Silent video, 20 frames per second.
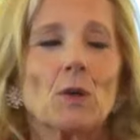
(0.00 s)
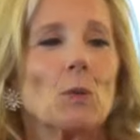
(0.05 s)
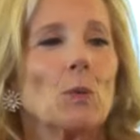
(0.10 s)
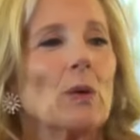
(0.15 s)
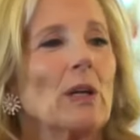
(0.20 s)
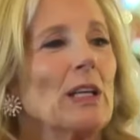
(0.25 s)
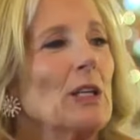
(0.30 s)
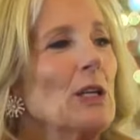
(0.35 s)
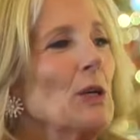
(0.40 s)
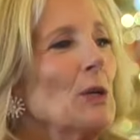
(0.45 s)

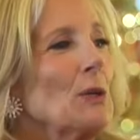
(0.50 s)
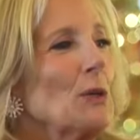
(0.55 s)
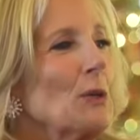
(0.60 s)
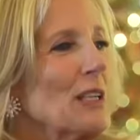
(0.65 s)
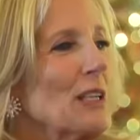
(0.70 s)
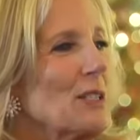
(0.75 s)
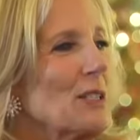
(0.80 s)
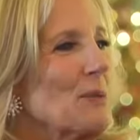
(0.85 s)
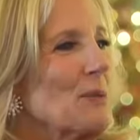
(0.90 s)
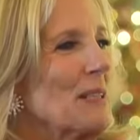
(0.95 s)
we knew
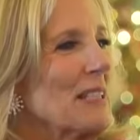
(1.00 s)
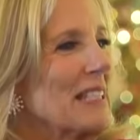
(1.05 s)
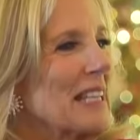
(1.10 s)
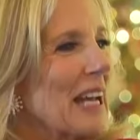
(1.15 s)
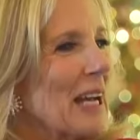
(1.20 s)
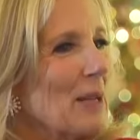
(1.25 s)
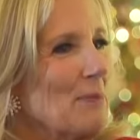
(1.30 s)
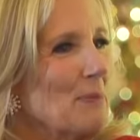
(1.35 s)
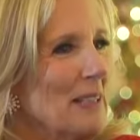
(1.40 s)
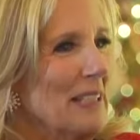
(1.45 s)
Christmas
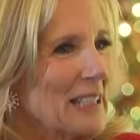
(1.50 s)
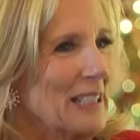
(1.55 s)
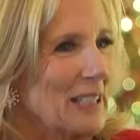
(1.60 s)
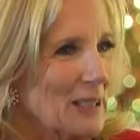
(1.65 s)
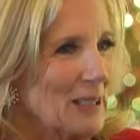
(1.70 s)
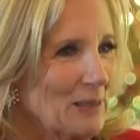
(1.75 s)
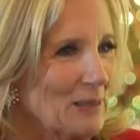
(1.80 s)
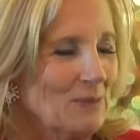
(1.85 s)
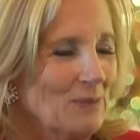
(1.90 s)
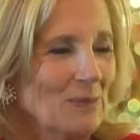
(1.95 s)
had
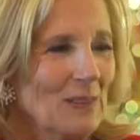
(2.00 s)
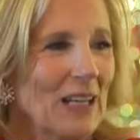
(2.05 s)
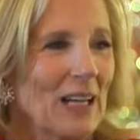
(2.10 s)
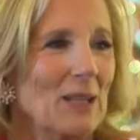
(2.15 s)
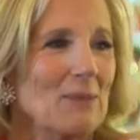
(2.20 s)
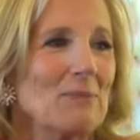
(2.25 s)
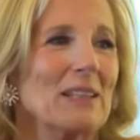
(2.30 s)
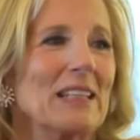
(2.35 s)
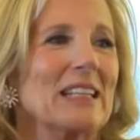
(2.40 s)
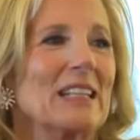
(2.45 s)
become
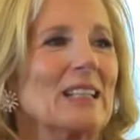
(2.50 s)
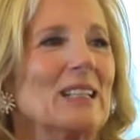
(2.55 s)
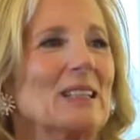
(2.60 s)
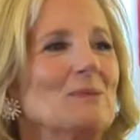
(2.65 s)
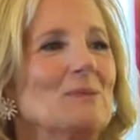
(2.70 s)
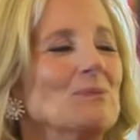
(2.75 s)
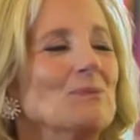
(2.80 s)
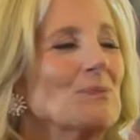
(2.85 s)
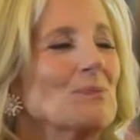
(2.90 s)
had begun.